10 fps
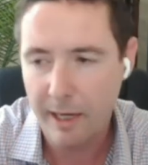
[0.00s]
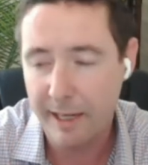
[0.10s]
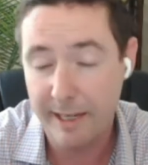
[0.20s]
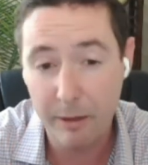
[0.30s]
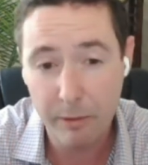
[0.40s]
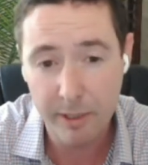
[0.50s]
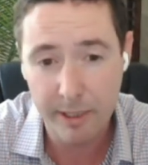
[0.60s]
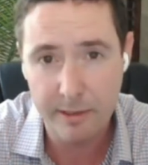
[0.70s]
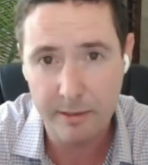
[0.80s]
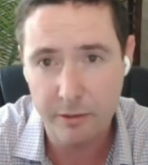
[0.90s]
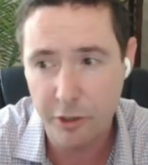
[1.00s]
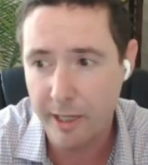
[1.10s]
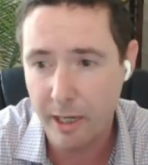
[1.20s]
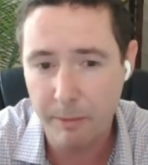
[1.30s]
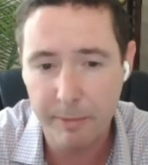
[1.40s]
And nowadays,
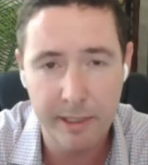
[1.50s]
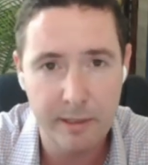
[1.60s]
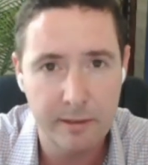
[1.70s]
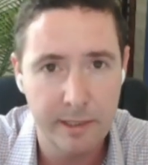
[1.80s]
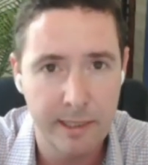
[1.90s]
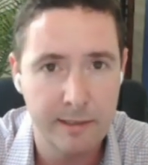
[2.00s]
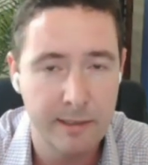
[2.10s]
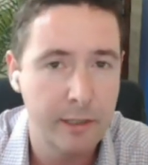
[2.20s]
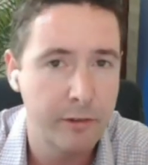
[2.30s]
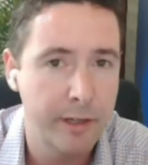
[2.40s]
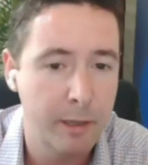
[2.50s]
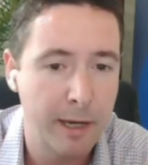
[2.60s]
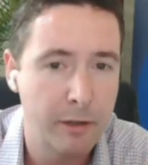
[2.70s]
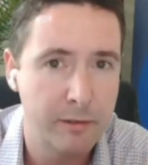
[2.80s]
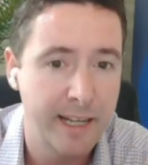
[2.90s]
Jay, I mean, it's it's literally
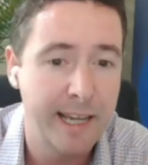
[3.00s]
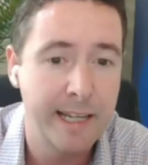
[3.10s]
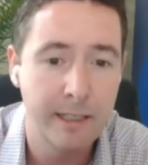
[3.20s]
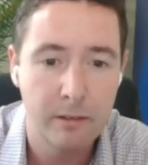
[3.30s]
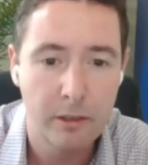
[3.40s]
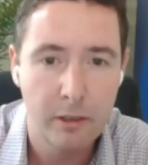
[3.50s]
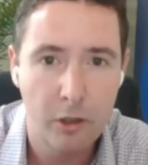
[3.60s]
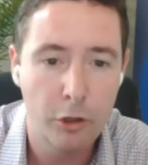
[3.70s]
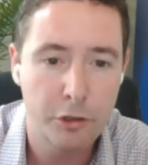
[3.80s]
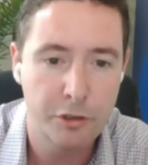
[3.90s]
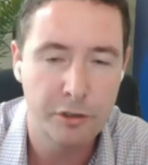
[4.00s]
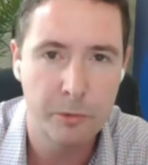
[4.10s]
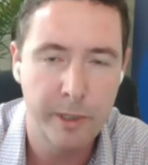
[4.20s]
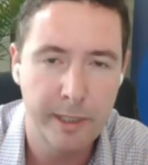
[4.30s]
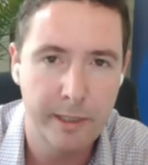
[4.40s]
about 10 auctions a
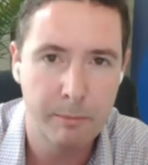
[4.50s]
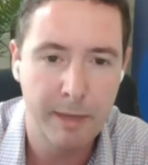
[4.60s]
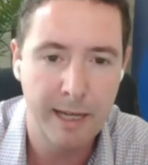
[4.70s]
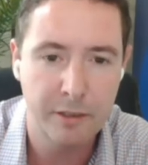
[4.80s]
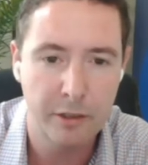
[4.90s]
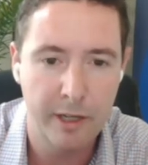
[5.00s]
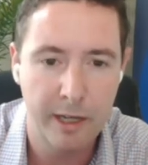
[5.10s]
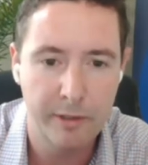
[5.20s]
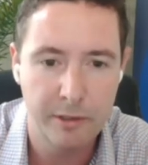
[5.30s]
week in Pasco County.